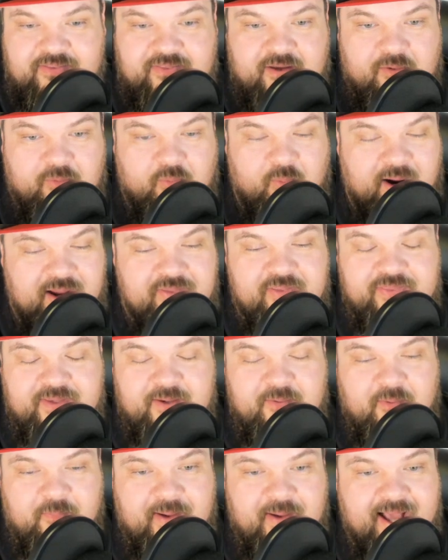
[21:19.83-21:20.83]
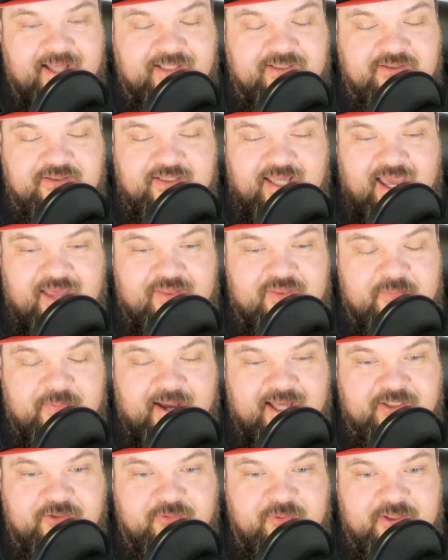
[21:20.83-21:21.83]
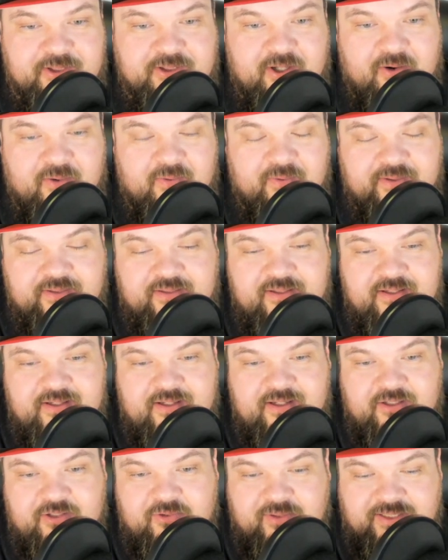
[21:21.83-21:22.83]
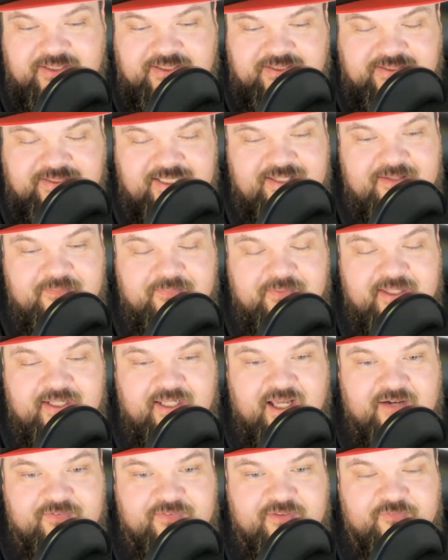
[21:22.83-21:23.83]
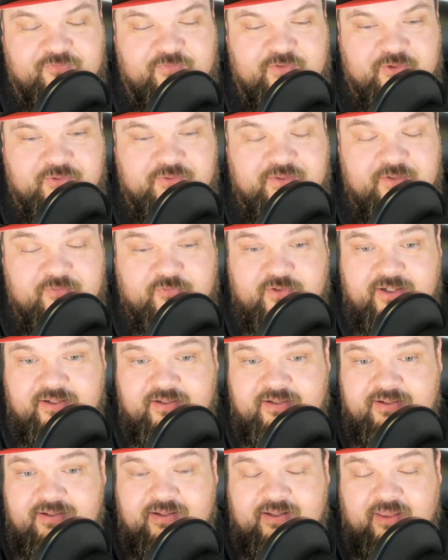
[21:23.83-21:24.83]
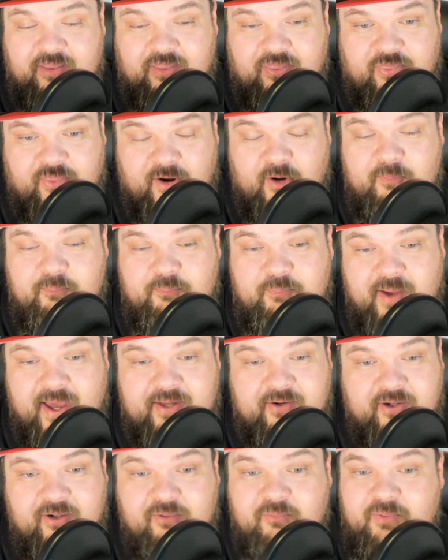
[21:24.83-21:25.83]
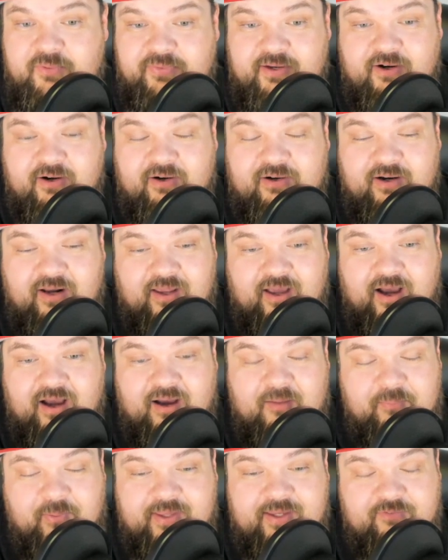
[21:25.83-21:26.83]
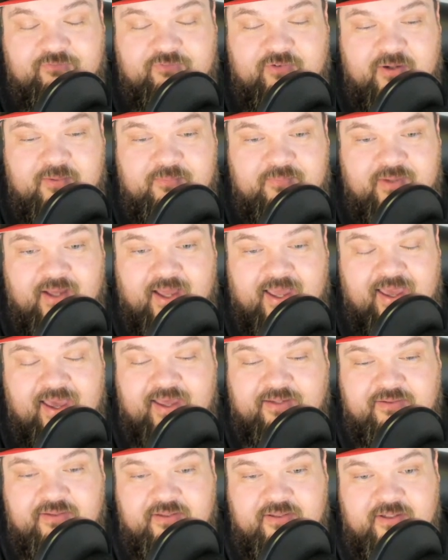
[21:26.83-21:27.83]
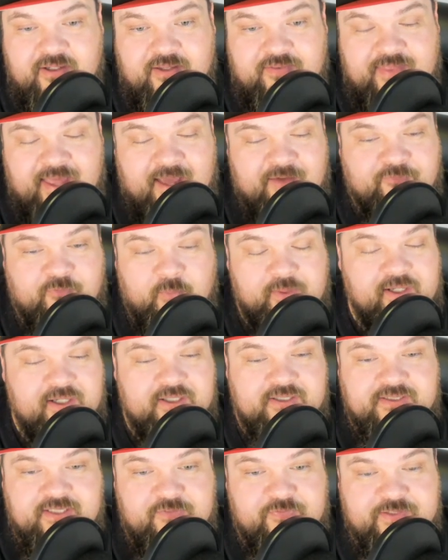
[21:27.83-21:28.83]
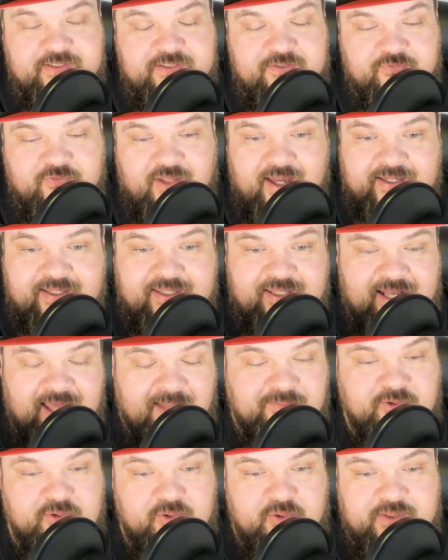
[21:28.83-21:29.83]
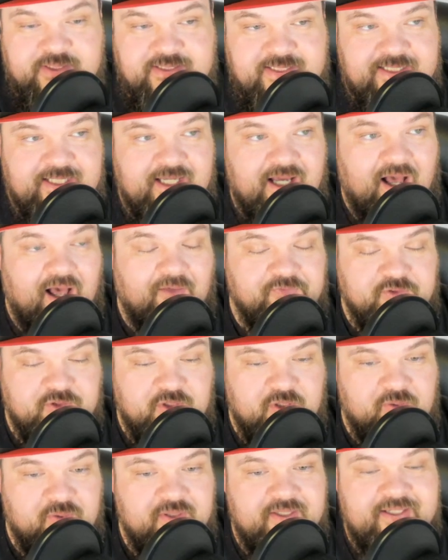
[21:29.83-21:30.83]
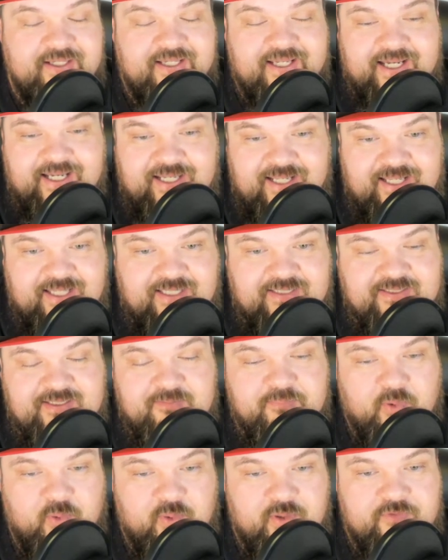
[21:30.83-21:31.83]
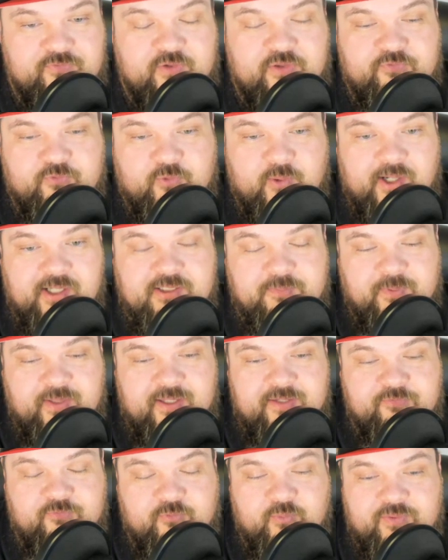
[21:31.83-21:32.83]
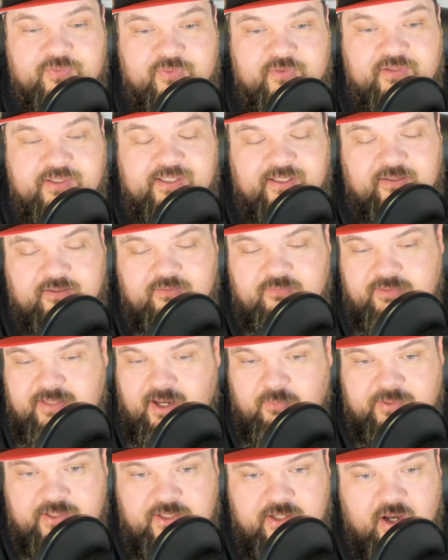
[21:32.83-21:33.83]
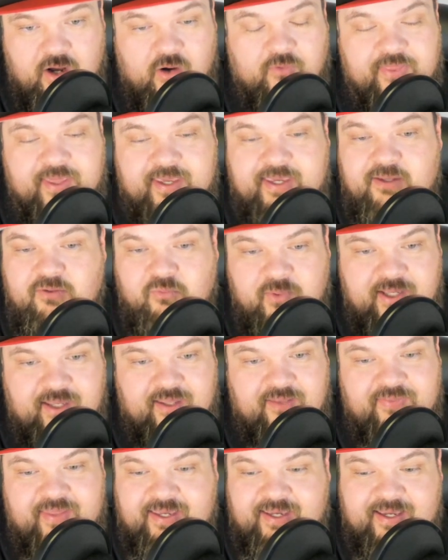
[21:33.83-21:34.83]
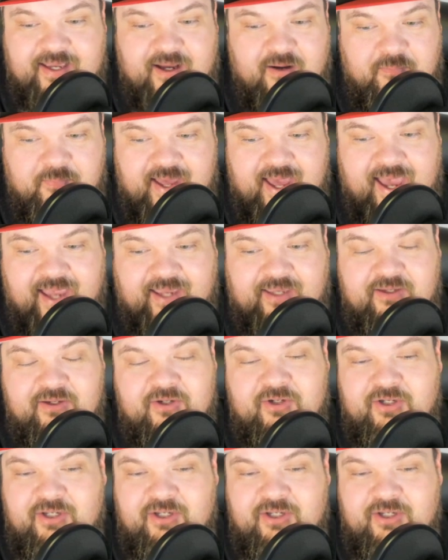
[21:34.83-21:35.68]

the way that they had the pass rush going, you could see them getting off the field different. They're better when they're playing from ahead. That 49ers defensive line can absolutely tee off. So it is important for the 49ers to play with the lead. Now, we know they can win. They can come back.